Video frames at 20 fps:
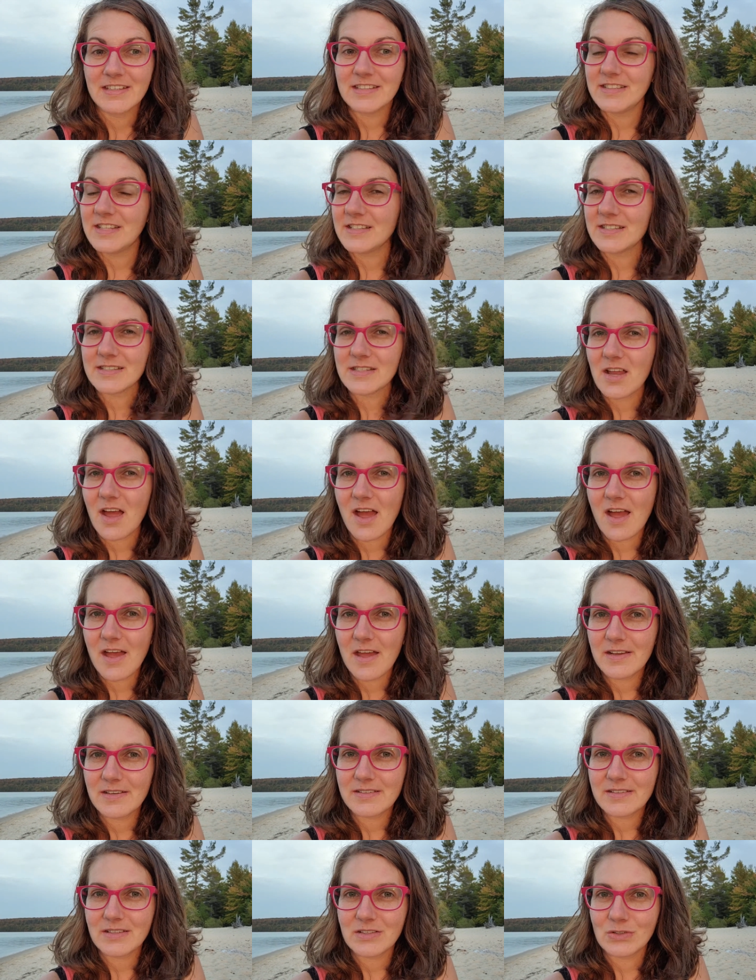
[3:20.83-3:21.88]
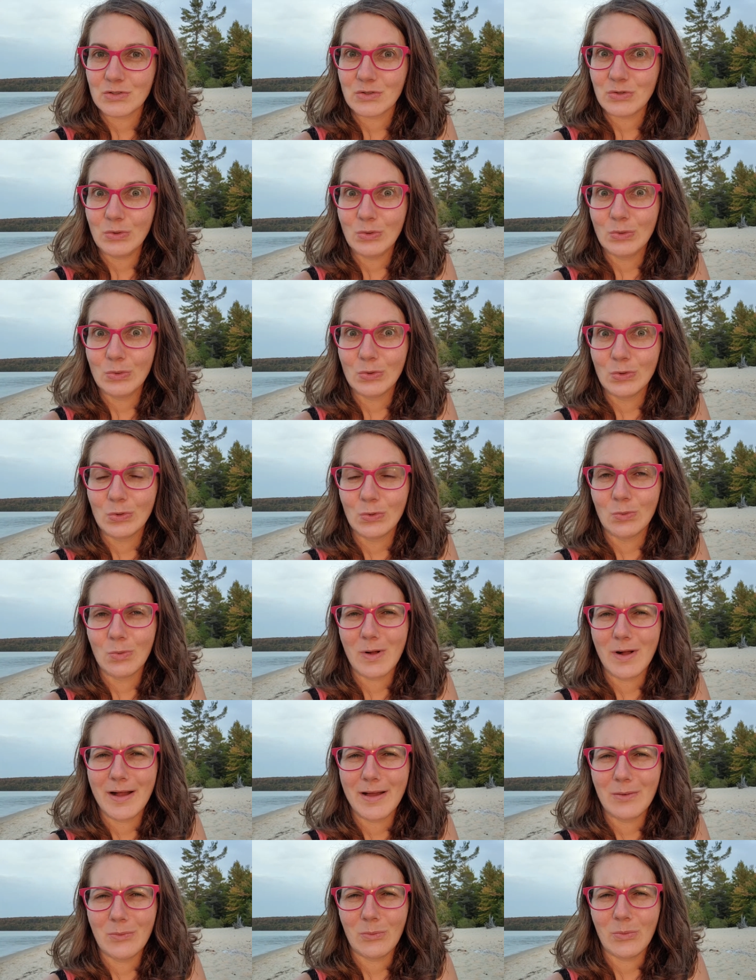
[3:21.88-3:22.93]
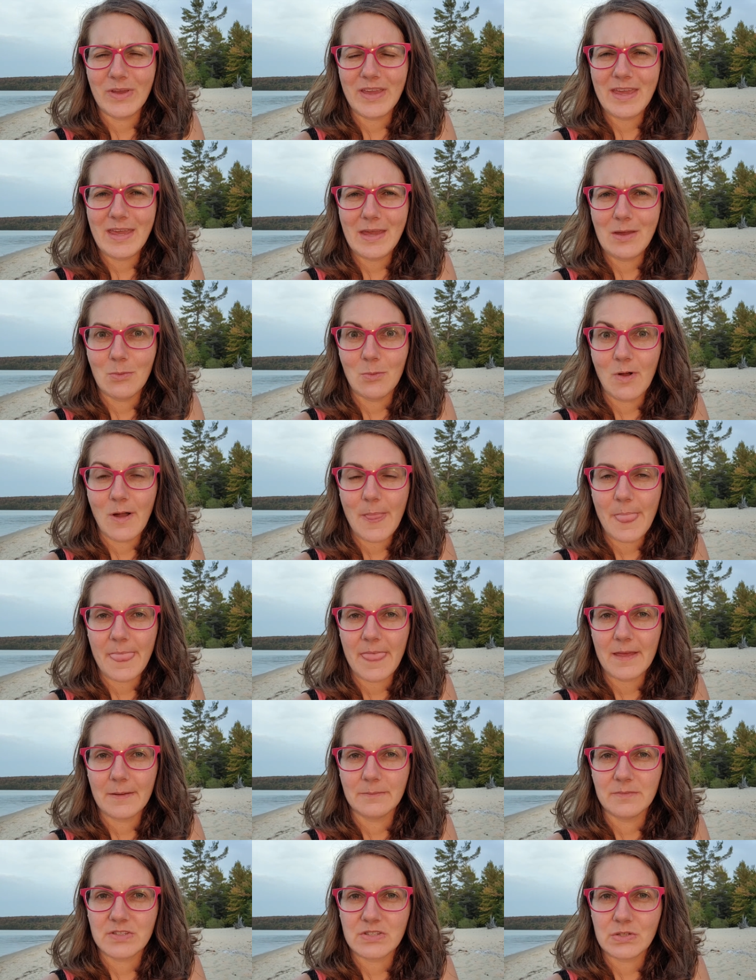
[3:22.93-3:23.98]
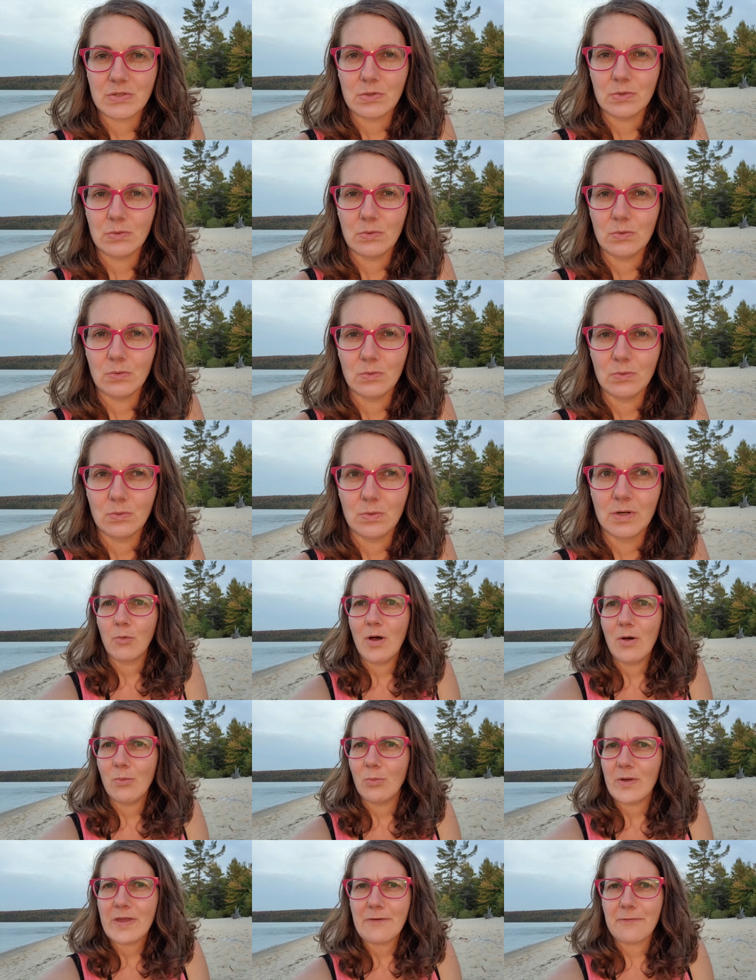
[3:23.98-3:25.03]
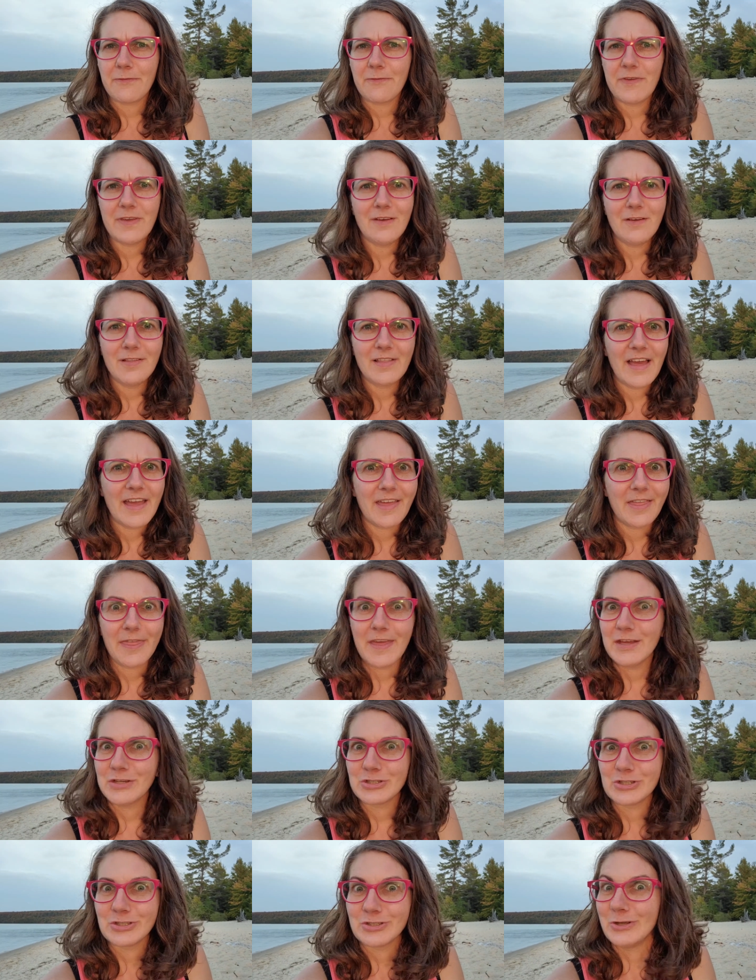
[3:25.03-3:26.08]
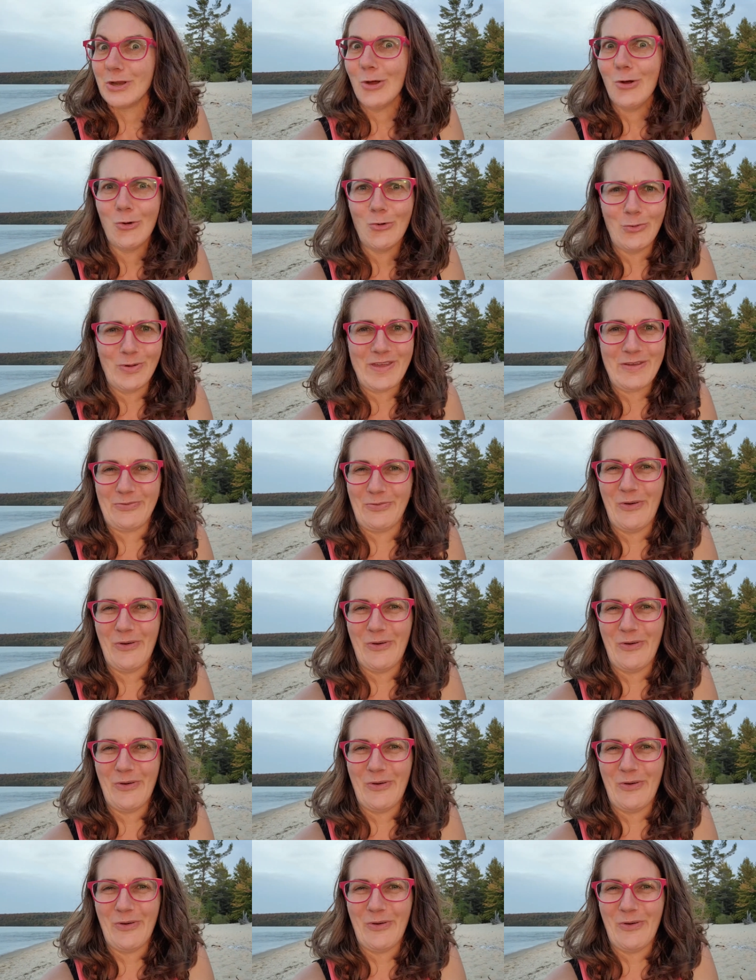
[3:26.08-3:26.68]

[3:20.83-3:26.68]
does not do what we want them to, what we feel like they should know we